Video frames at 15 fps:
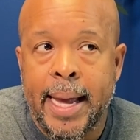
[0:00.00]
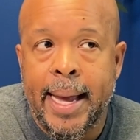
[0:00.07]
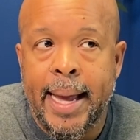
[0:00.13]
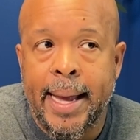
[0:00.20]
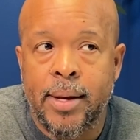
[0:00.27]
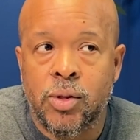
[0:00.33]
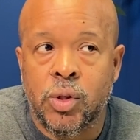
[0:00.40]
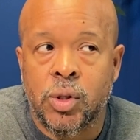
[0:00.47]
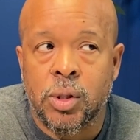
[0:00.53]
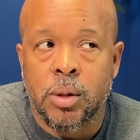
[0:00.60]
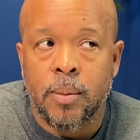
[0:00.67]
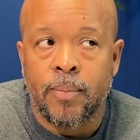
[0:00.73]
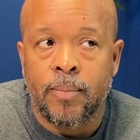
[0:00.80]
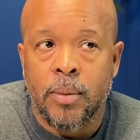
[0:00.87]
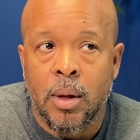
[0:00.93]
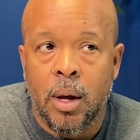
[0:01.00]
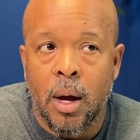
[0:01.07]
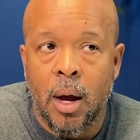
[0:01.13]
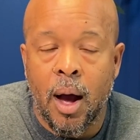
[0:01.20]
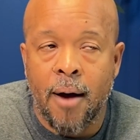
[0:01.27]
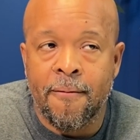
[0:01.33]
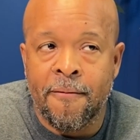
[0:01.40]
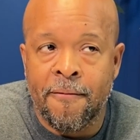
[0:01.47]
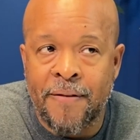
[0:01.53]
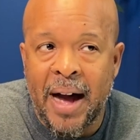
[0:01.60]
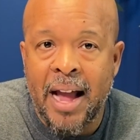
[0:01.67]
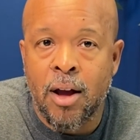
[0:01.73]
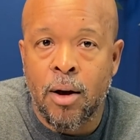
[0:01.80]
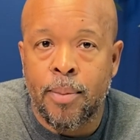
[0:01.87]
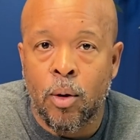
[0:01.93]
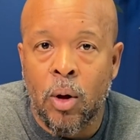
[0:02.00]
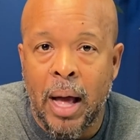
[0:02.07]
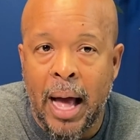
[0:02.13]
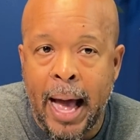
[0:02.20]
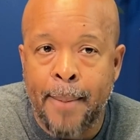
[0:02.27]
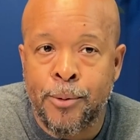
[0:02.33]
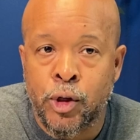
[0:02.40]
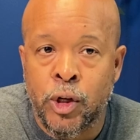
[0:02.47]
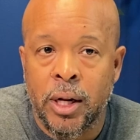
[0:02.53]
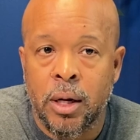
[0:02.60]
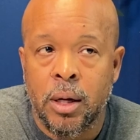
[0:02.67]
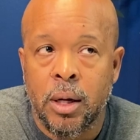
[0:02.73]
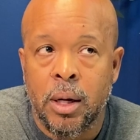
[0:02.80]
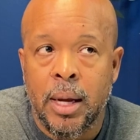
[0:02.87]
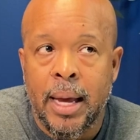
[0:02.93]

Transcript: is a viable option